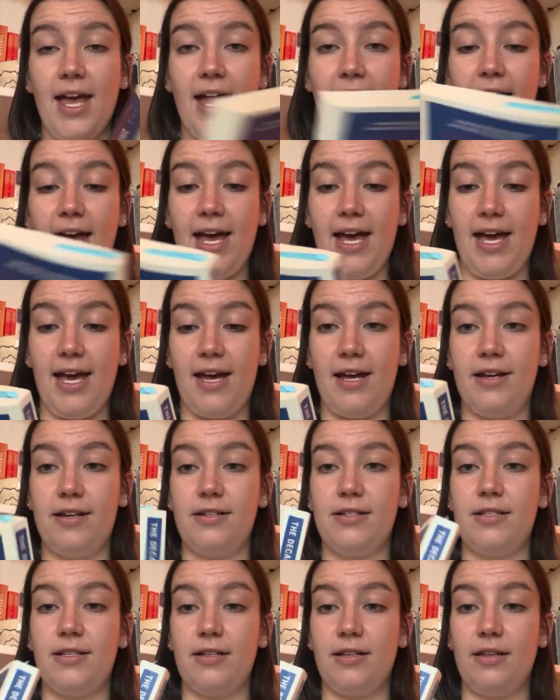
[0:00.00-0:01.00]

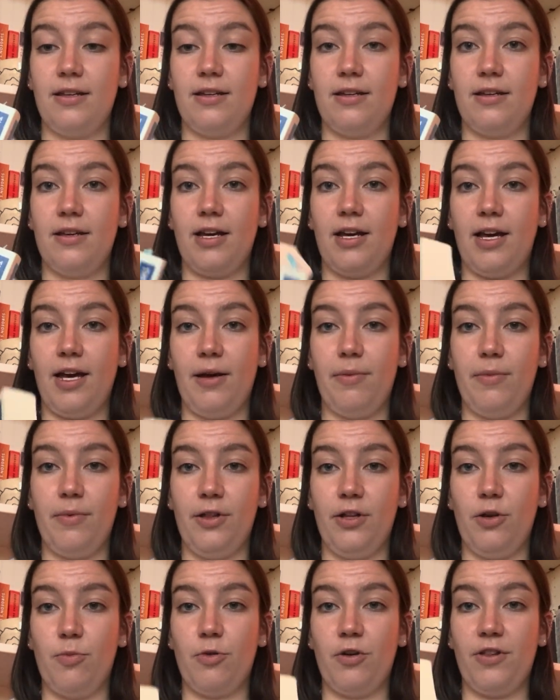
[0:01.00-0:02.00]
and I'm a
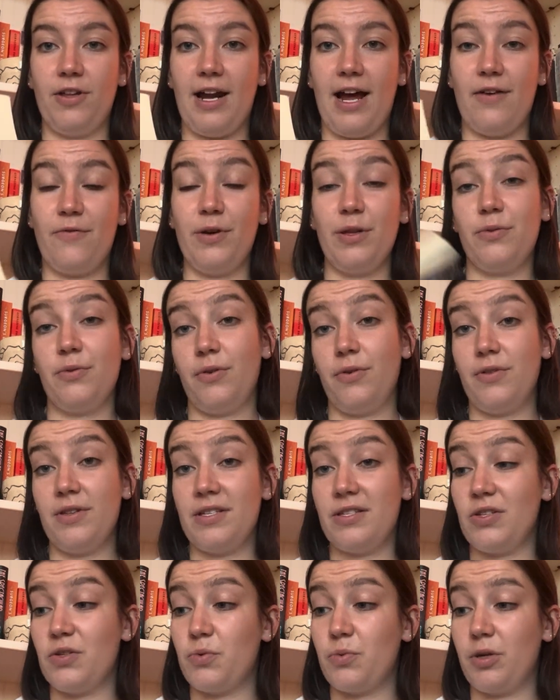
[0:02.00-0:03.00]
little more than halfway through.
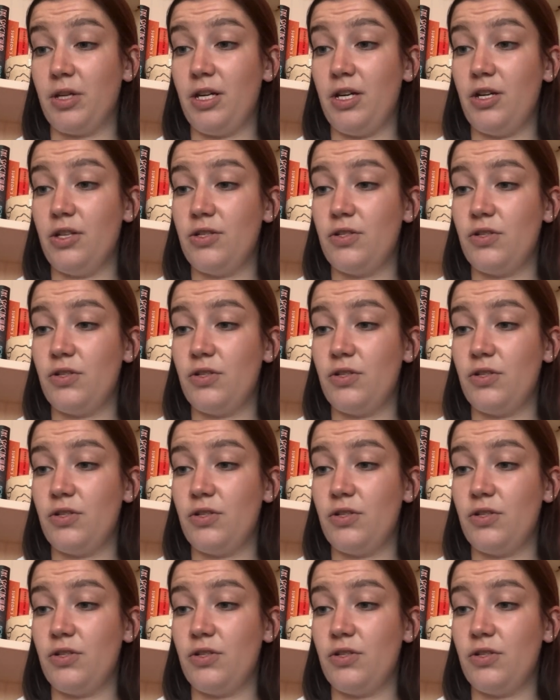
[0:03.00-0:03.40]
This is really good